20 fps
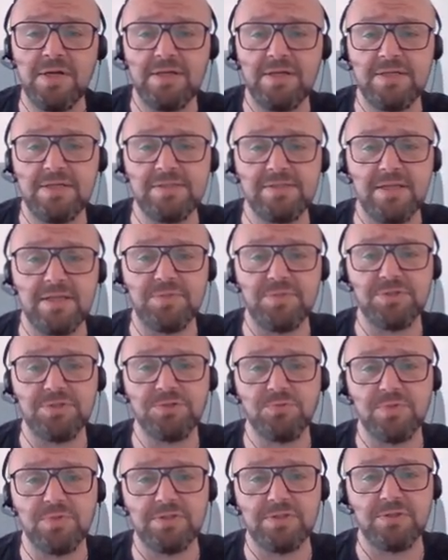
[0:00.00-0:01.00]
establish
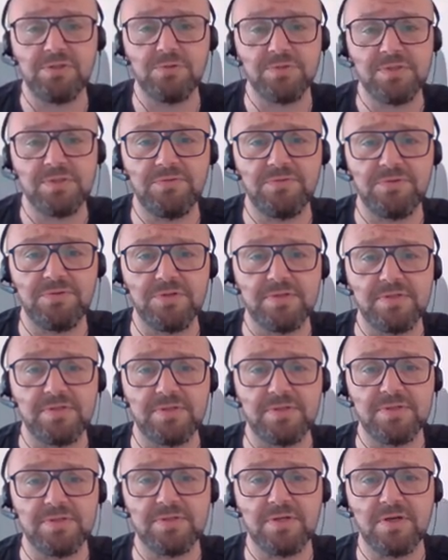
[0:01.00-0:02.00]
where those
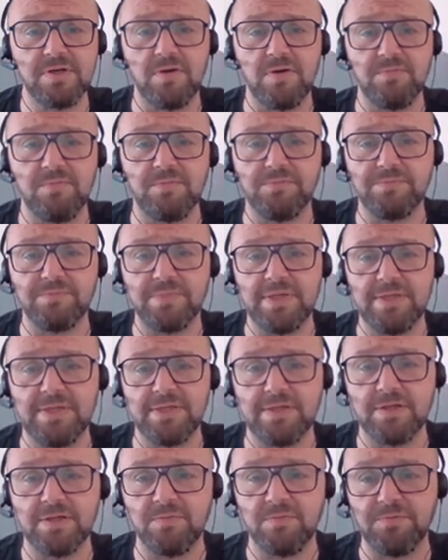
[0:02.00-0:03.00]
differences come
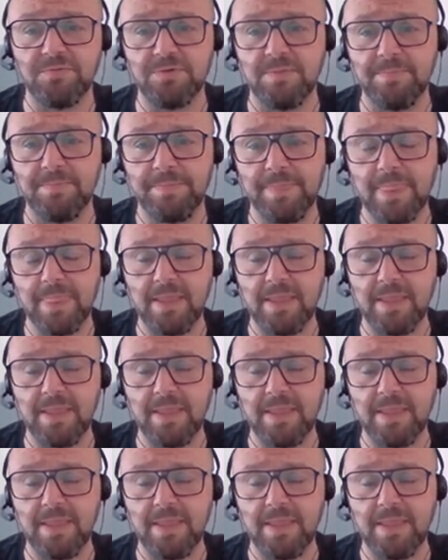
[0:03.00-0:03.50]
from.